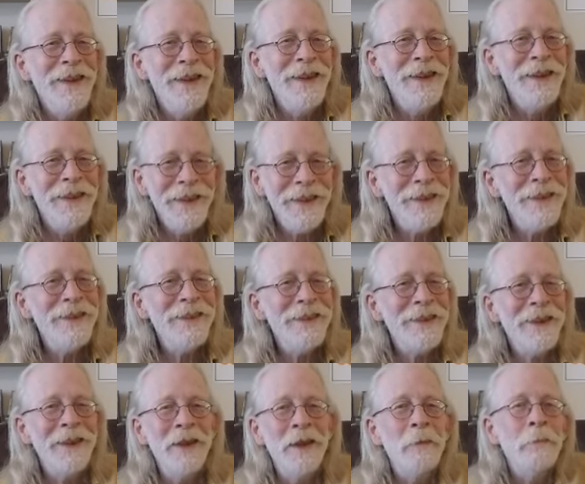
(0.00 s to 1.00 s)
These
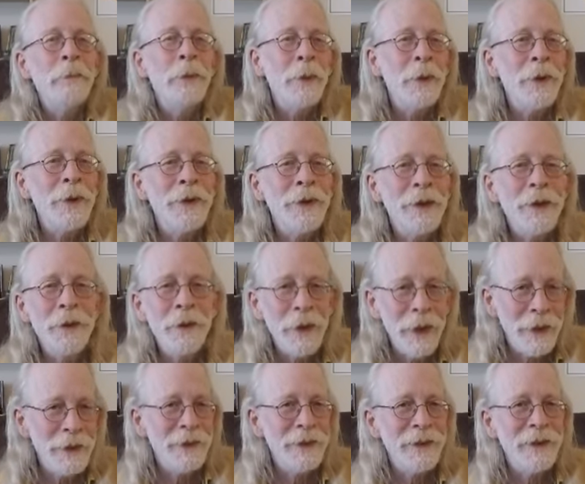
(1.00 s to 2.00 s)
are important
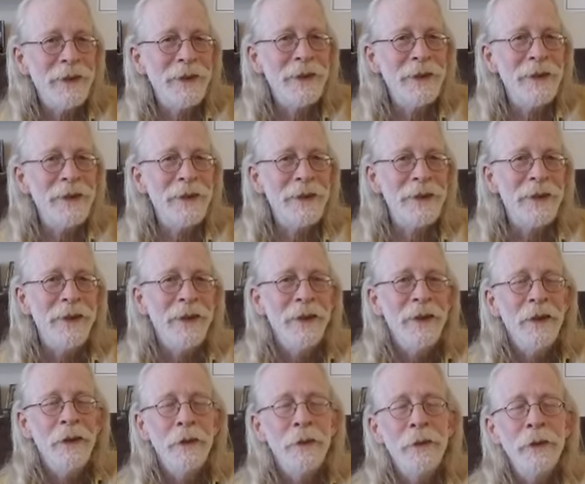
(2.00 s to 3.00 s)
questions
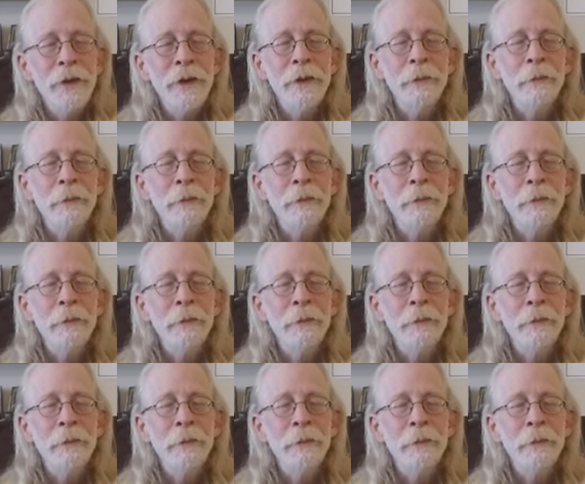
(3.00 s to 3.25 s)
for the